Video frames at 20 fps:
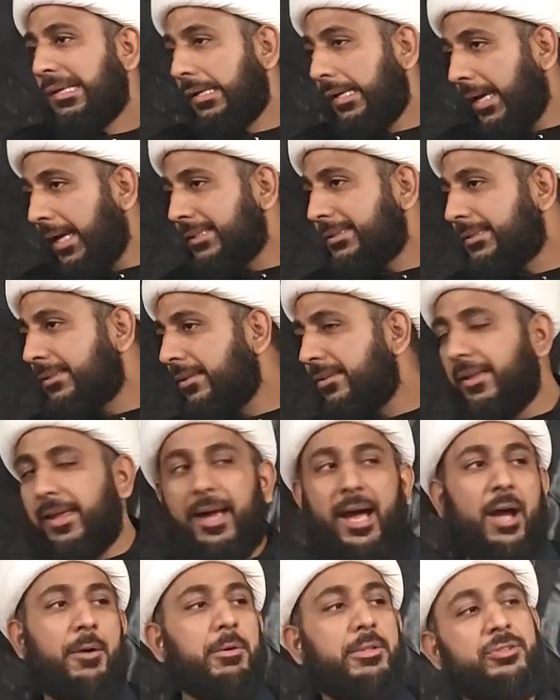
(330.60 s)

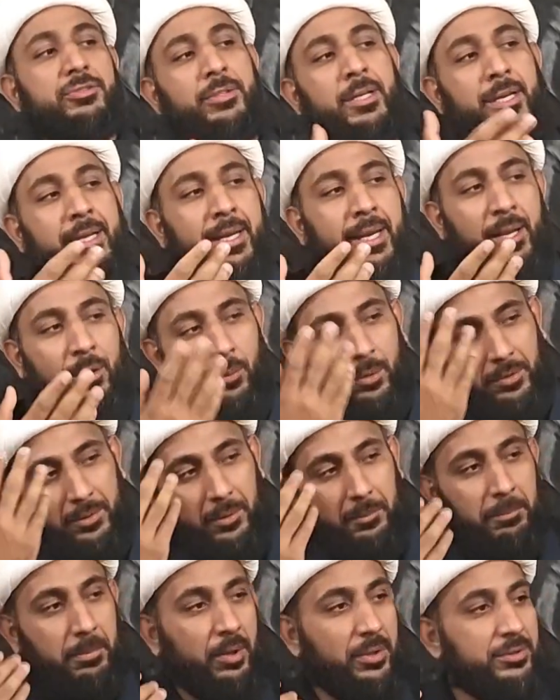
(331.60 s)
Yesterday I was reading in one of
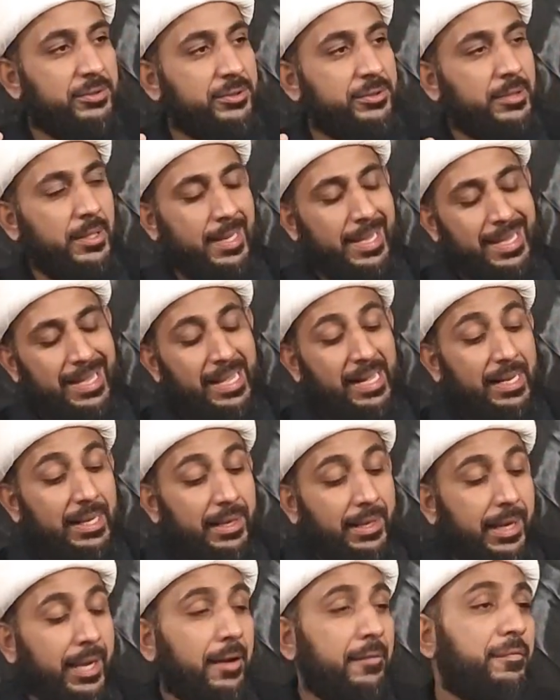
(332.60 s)
the books,
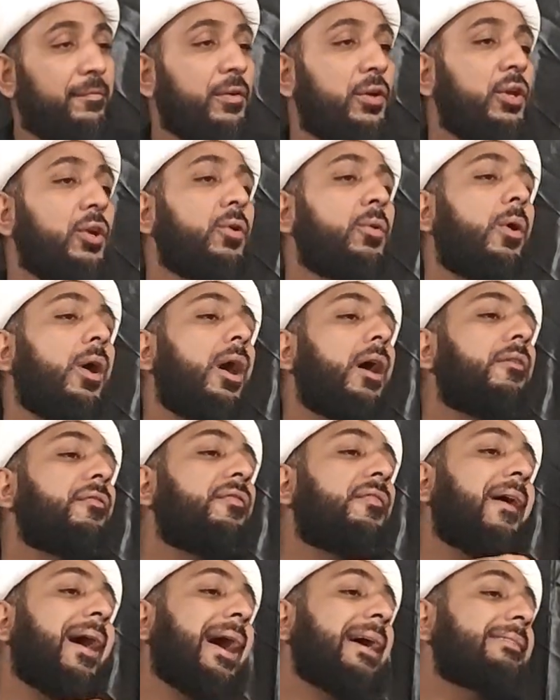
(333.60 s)
if you are
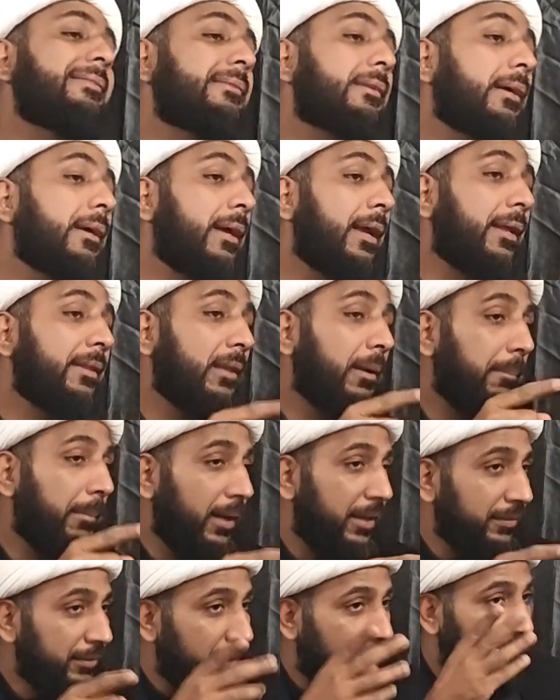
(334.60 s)
fasting in the
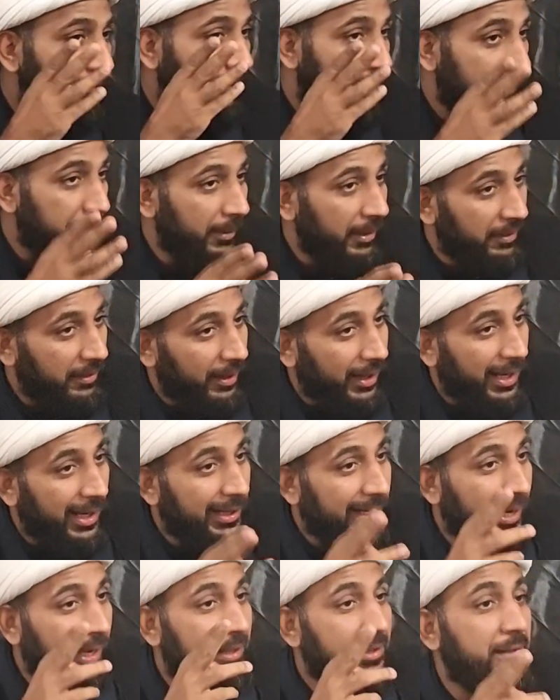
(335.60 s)
month of
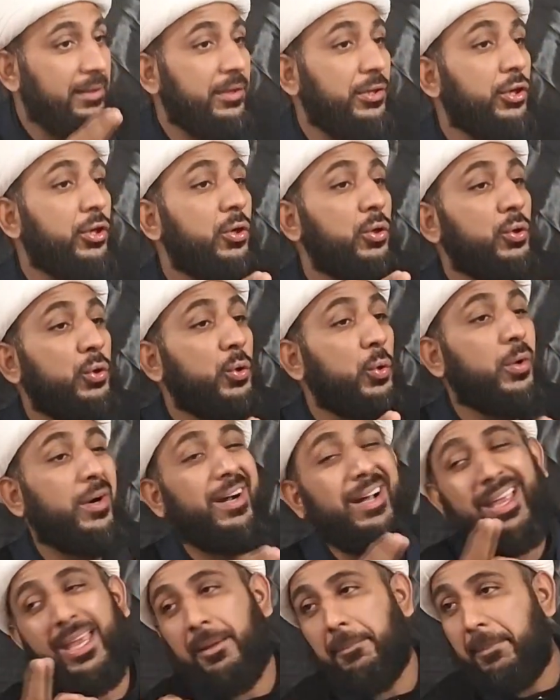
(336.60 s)
Ramadan and you
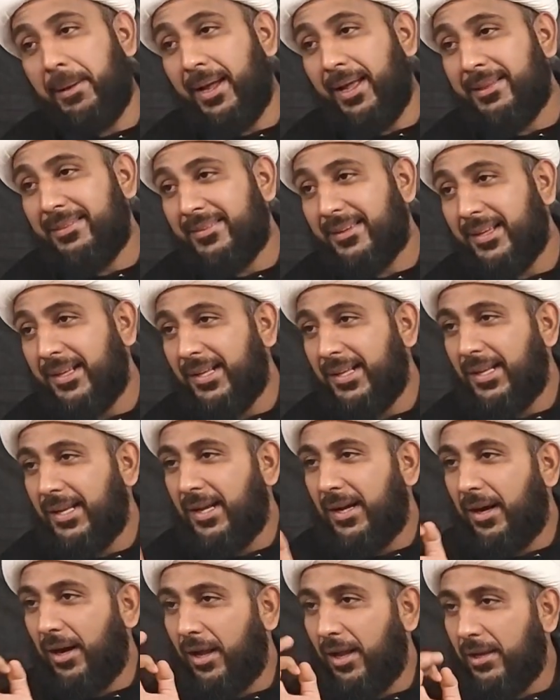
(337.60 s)
do ghibat,
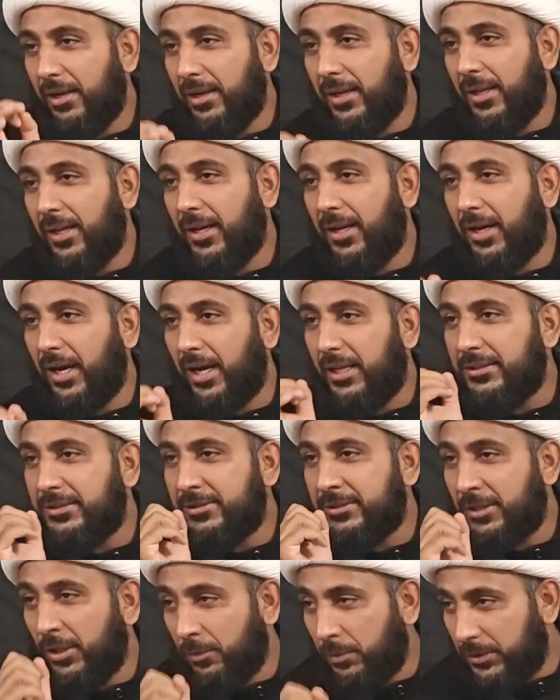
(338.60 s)
Allah
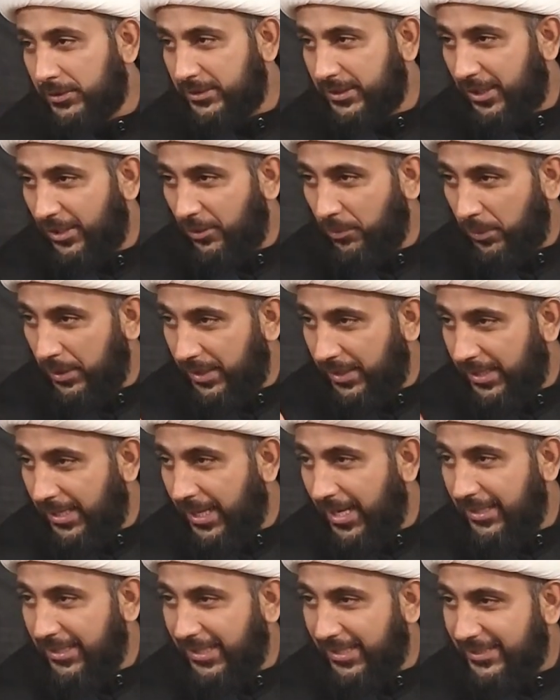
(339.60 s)
Azza wa Jal will
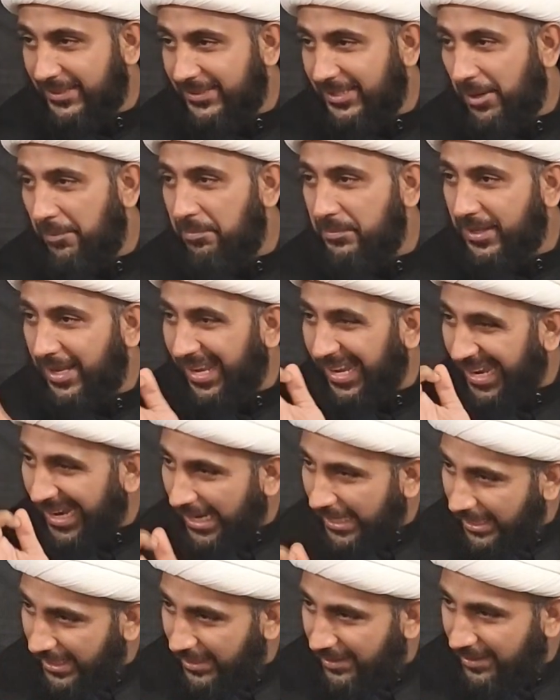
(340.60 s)
not accept
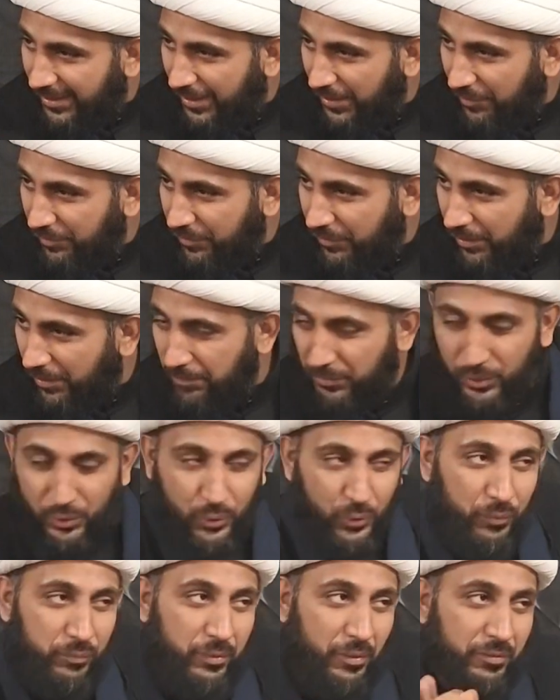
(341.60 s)
anything from
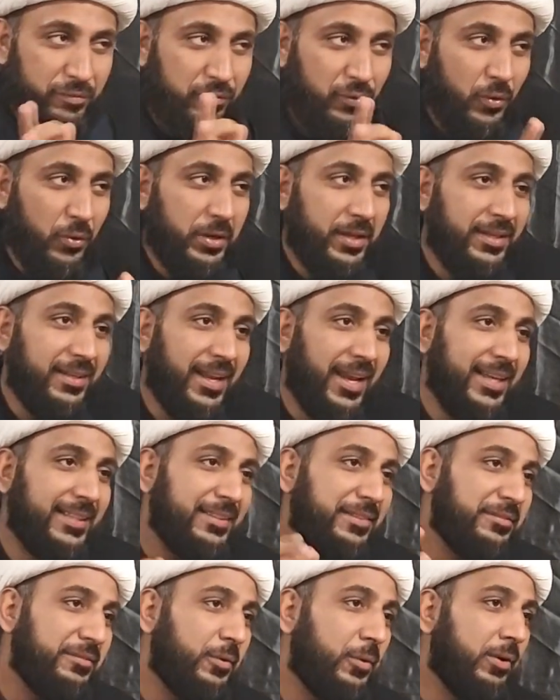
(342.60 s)
you for 40
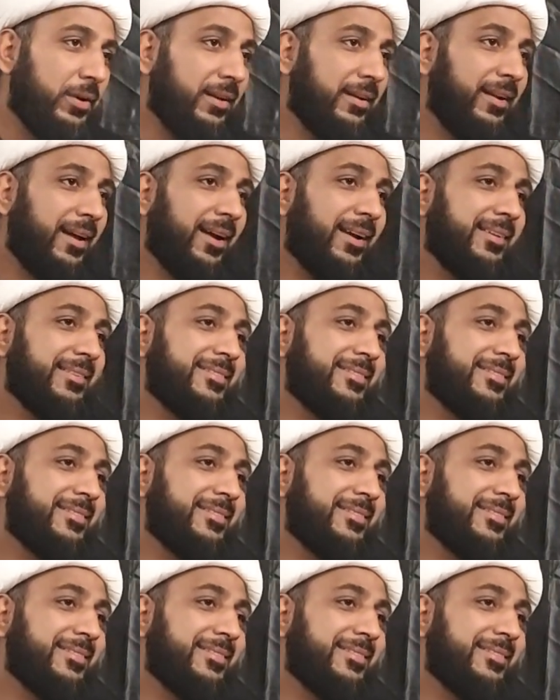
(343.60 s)
days and 40 nights.